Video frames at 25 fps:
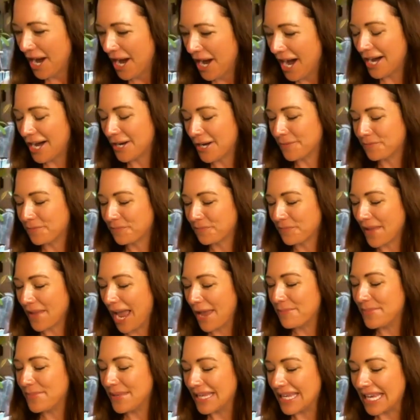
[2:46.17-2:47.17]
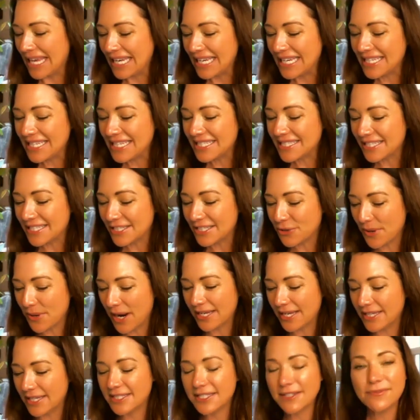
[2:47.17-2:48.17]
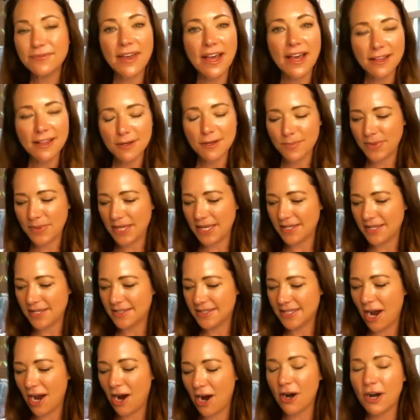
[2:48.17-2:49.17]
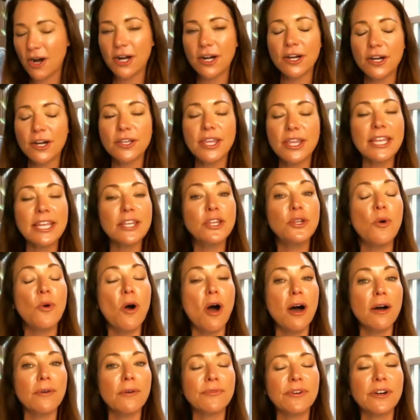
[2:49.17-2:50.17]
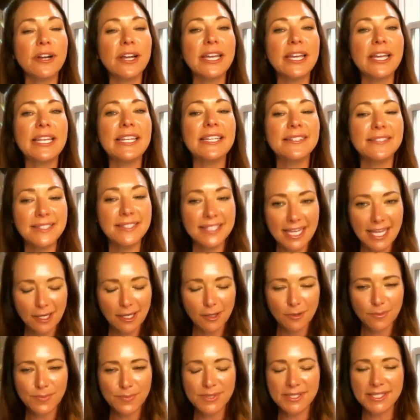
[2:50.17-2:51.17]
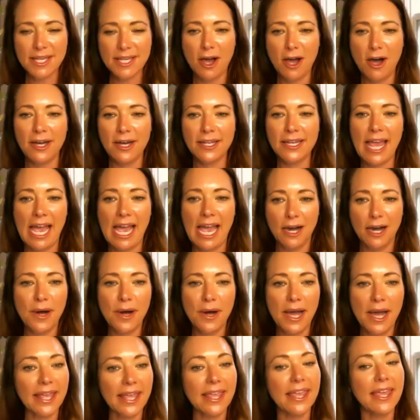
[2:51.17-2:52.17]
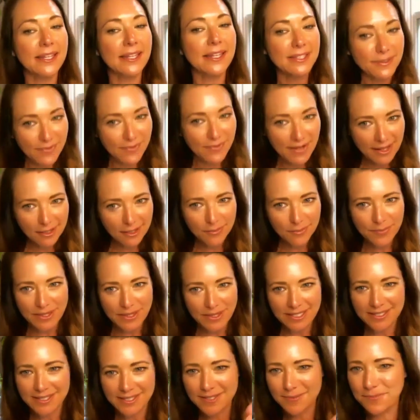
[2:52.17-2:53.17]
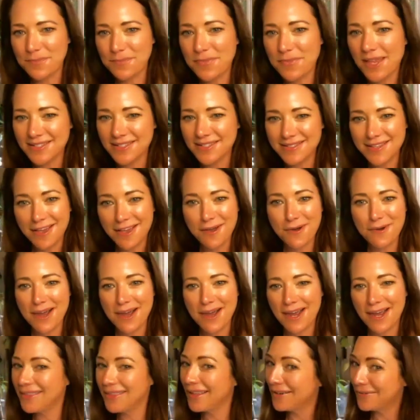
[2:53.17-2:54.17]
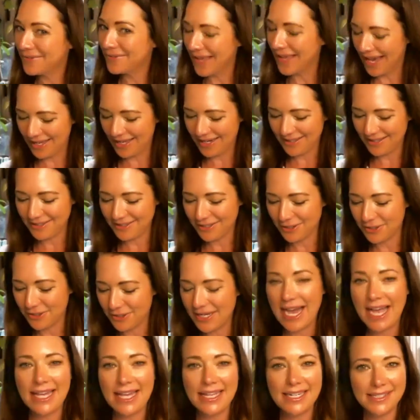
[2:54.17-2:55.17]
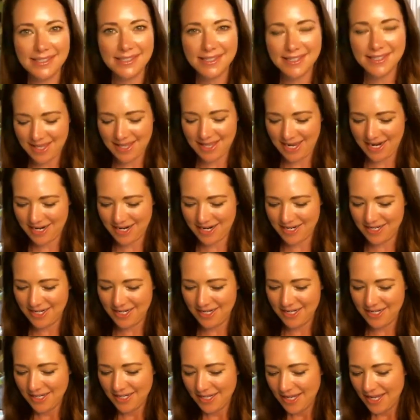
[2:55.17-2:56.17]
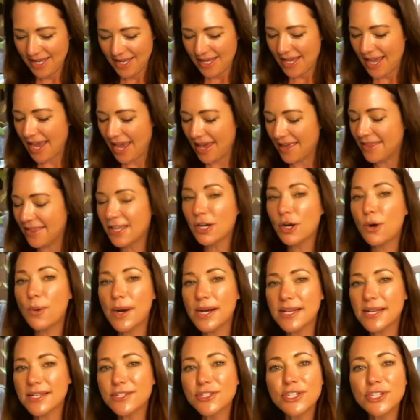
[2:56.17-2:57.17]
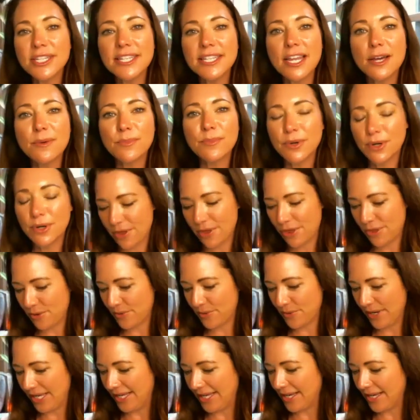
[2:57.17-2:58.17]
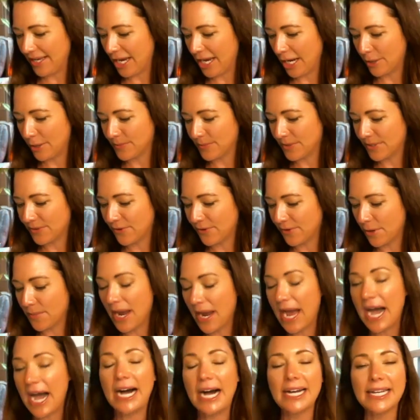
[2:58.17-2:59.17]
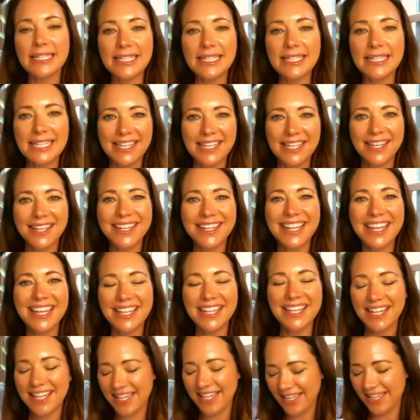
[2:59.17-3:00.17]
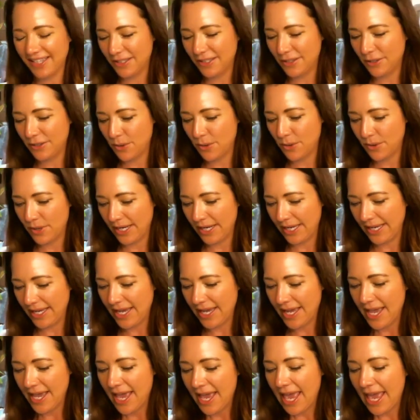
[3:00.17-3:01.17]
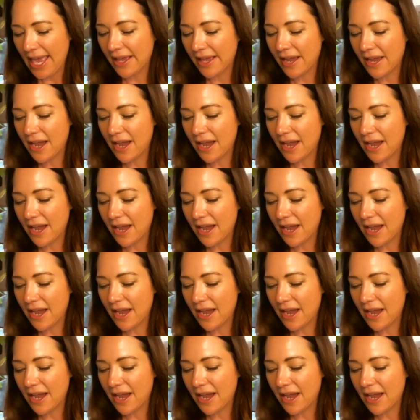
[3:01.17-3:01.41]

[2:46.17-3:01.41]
I'm beginning to try to develop this. Can you offer any tips on how I can develop this? So I love that, a little guidance there. And then question number 3 comes from Kylene in Illinois. And